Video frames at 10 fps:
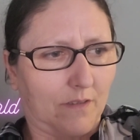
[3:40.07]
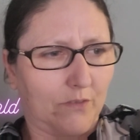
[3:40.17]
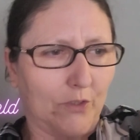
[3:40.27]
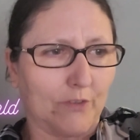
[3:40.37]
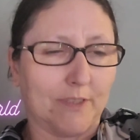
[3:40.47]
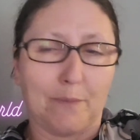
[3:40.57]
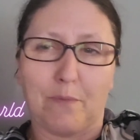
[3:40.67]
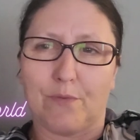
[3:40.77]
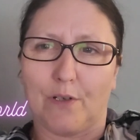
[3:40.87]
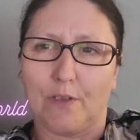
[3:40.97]
No, the day
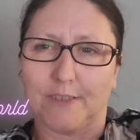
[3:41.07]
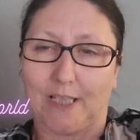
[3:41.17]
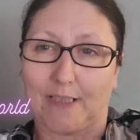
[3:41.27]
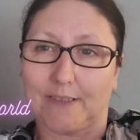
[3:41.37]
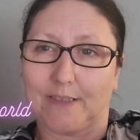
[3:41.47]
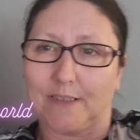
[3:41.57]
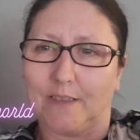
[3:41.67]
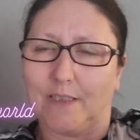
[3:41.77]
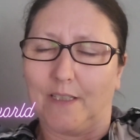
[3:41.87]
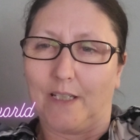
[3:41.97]
before, Saturday.
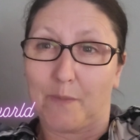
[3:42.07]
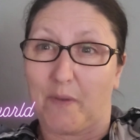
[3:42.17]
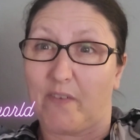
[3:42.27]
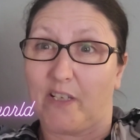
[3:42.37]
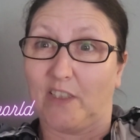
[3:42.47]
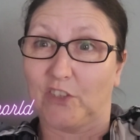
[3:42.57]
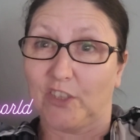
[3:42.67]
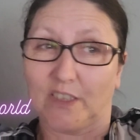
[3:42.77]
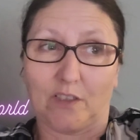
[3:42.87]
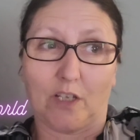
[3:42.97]
A bit of energy
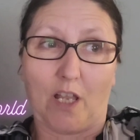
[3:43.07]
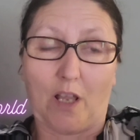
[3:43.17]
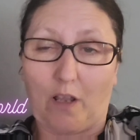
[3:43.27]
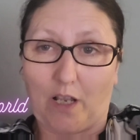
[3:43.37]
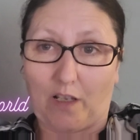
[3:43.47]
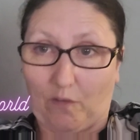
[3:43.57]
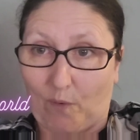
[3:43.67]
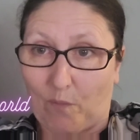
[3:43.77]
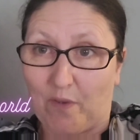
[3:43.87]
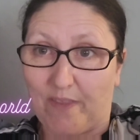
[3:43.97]
and I
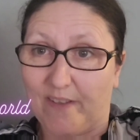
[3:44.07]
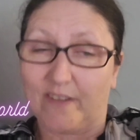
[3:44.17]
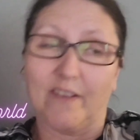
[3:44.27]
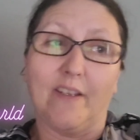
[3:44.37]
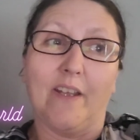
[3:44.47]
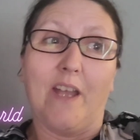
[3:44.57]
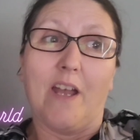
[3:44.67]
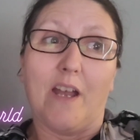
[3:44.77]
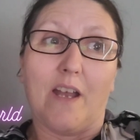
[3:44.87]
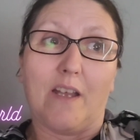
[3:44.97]
went with it.
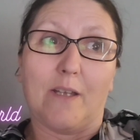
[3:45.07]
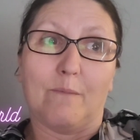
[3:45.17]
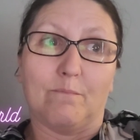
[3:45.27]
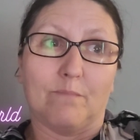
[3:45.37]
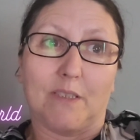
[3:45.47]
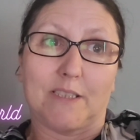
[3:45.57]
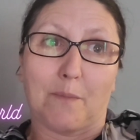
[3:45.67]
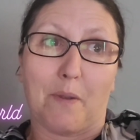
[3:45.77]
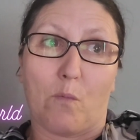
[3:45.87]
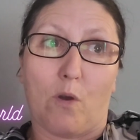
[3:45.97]
I did
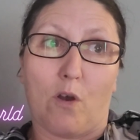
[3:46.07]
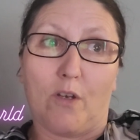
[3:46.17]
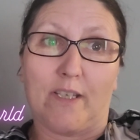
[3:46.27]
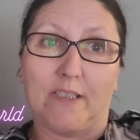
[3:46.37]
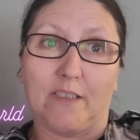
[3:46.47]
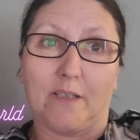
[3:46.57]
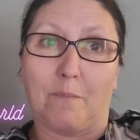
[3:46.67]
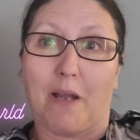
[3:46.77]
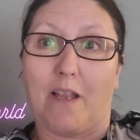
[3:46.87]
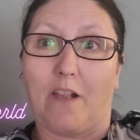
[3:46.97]
a bit of walking,
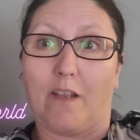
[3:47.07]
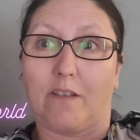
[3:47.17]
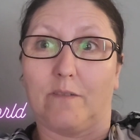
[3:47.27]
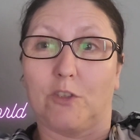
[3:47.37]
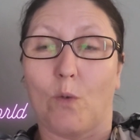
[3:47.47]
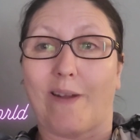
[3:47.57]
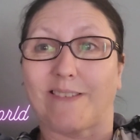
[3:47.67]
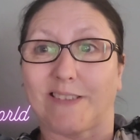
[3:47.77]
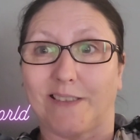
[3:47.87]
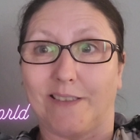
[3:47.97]
and by like 2
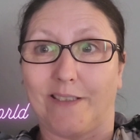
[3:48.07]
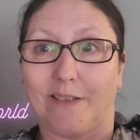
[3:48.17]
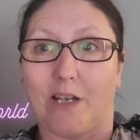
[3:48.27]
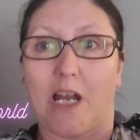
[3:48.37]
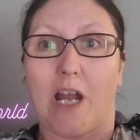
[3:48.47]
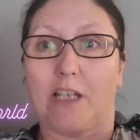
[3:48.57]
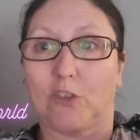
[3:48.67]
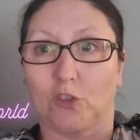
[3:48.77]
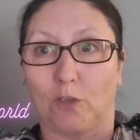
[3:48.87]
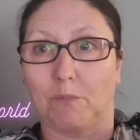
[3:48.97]
hours later I
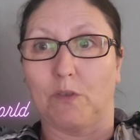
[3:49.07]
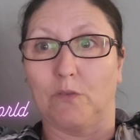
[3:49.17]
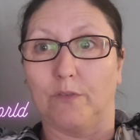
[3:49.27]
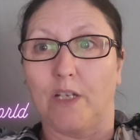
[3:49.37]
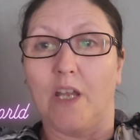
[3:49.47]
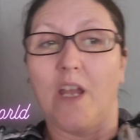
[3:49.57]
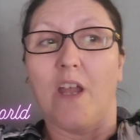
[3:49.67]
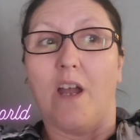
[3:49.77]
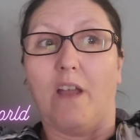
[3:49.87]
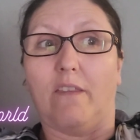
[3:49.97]
could not move,
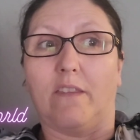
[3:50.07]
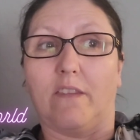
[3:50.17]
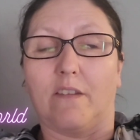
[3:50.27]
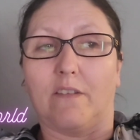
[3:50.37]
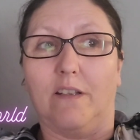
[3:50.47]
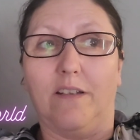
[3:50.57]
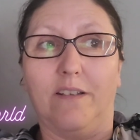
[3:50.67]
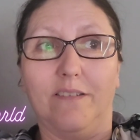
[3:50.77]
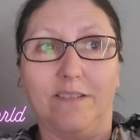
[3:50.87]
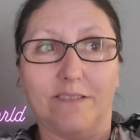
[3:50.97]
and
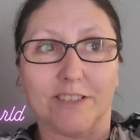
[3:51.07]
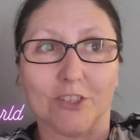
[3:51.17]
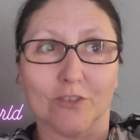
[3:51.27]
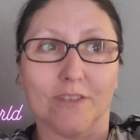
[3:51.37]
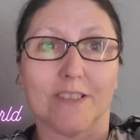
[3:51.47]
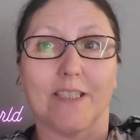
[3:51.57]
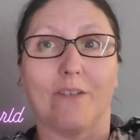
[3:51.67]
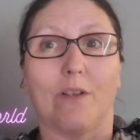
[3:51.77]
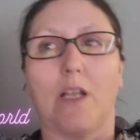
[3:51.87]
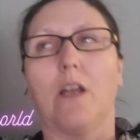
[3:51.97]
Sunday
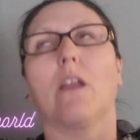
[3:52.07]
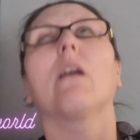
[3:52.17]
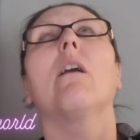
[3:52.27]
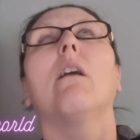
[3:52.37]
I was like,